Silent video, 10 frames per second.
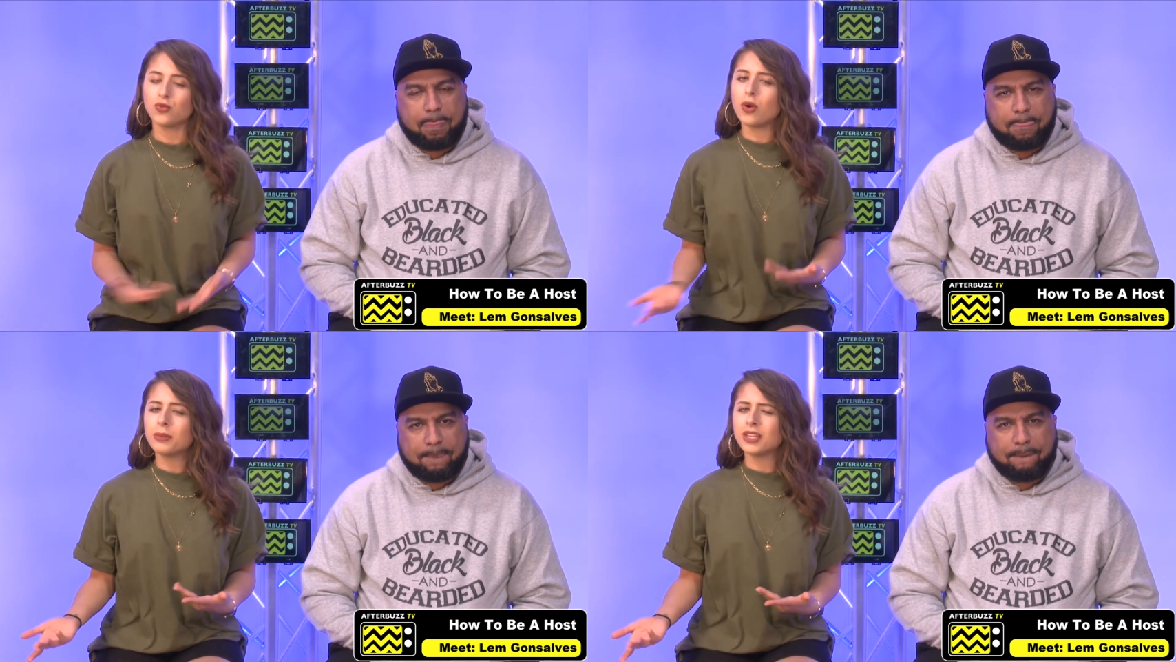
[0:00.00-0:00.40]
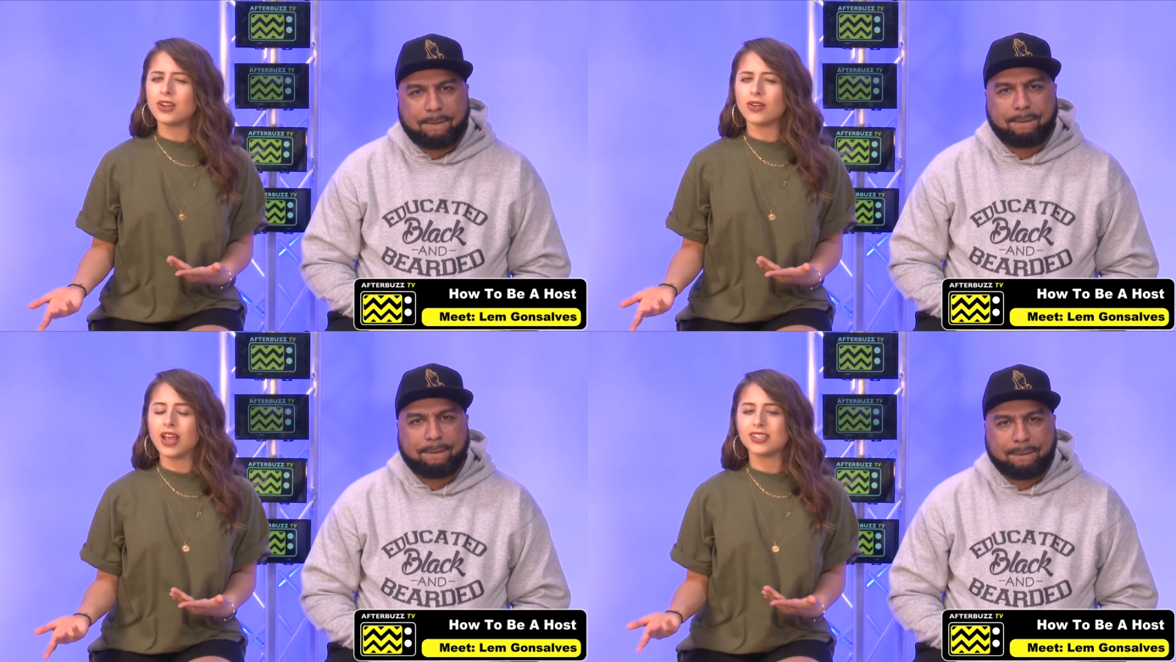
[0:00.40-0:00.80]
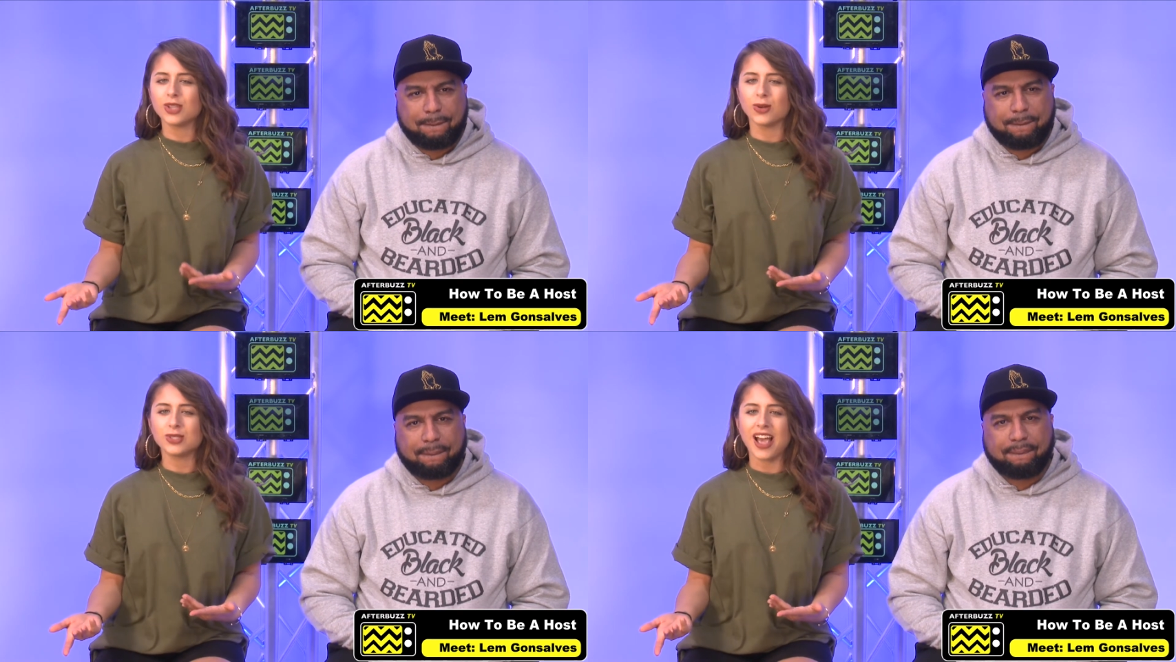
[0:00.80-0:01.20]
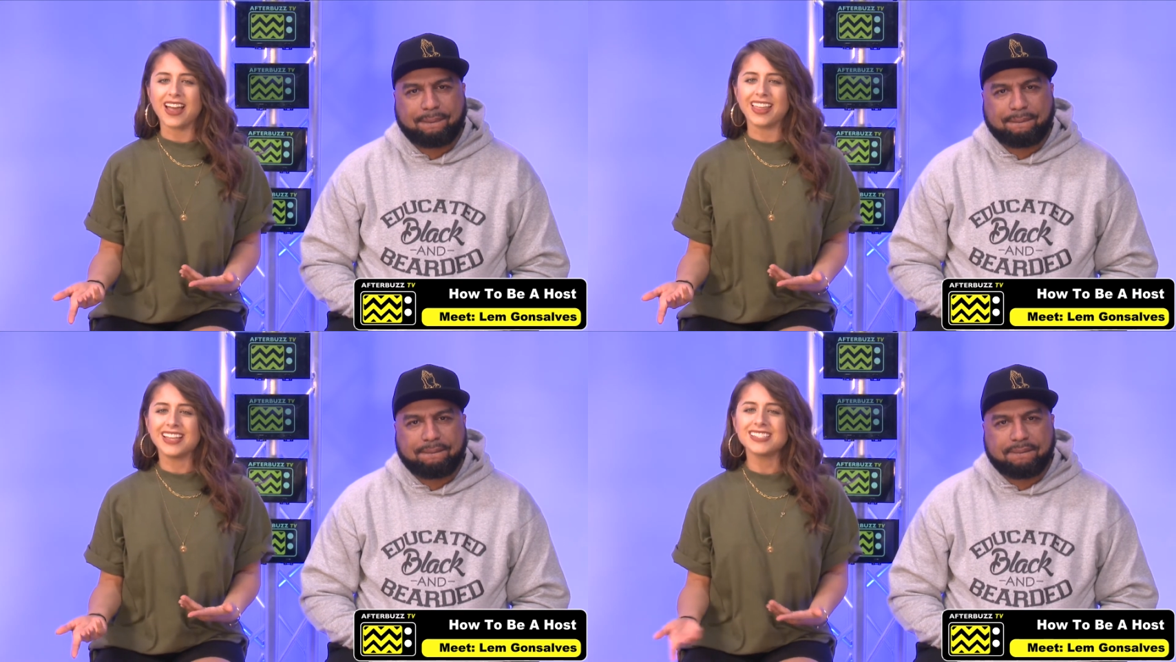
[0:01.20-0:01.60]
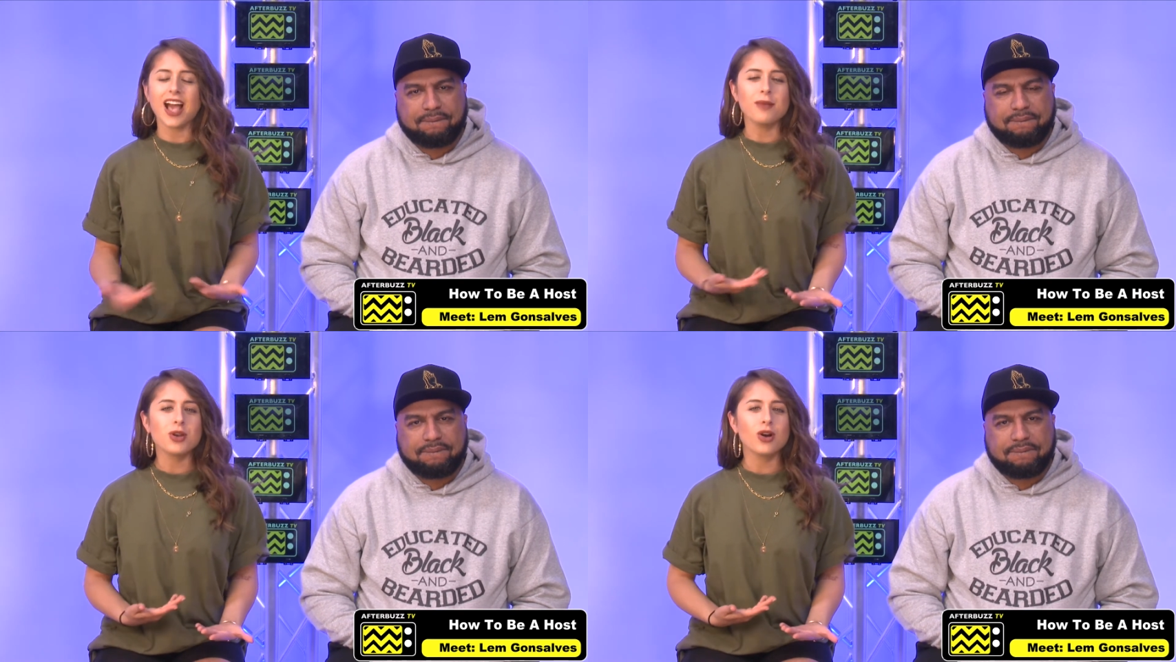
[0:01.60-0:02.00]
Speaker 1: formerly known as Host Highlights.
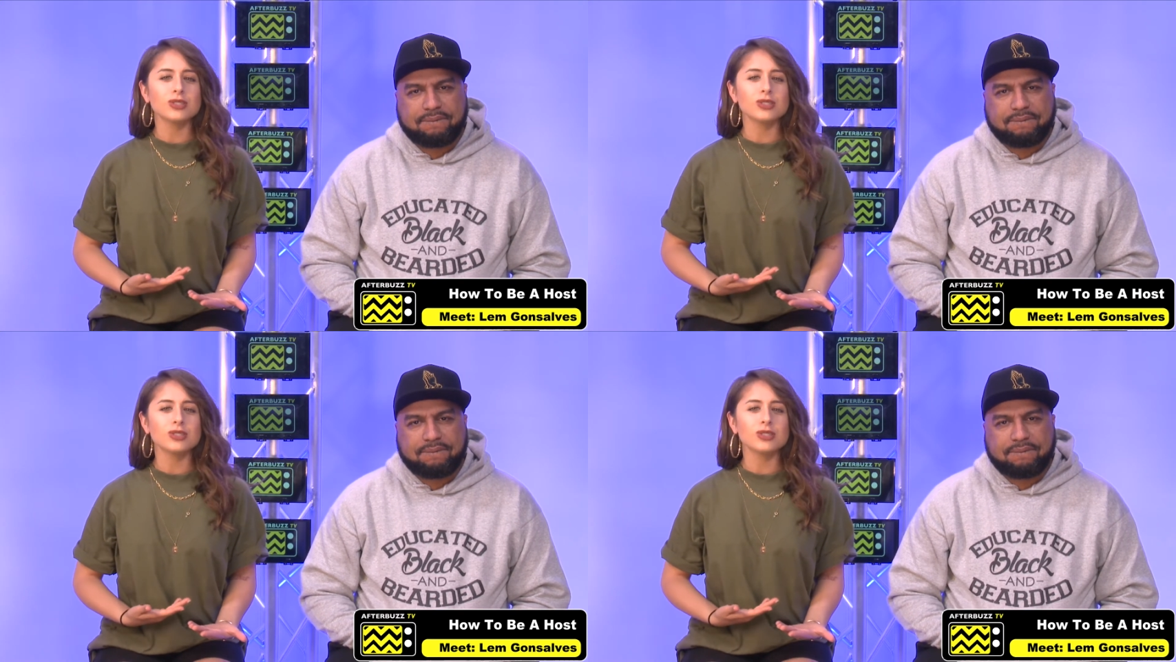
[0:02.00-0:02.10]
I'm your host,